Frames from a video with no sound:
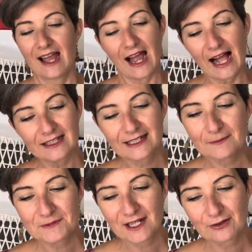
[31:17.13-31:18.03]
I'll
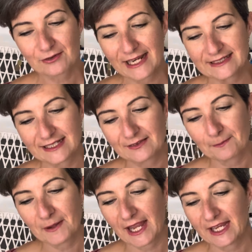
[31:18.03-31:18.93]
keep decorating the
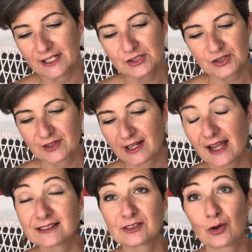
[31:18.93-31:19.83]
page. The
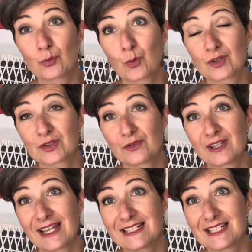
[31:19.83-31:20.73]
cast on was on
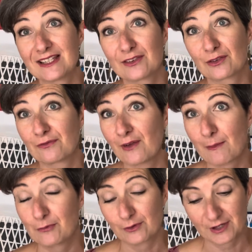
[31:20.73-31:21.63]
the 18th of
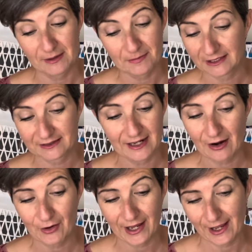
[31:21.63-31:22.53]
February, but
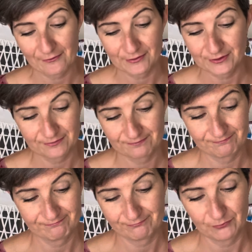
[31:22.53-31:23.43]
now I haven't
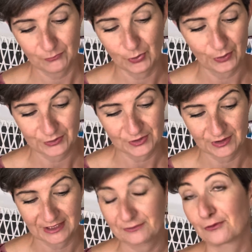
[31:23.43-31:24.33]
worked on
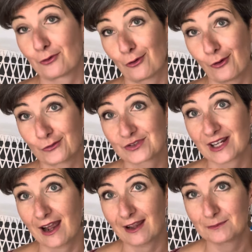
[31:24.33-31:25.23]
it for a long
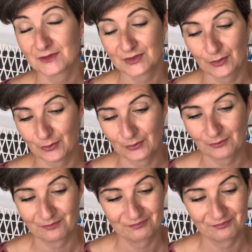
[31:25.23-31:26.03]
time. So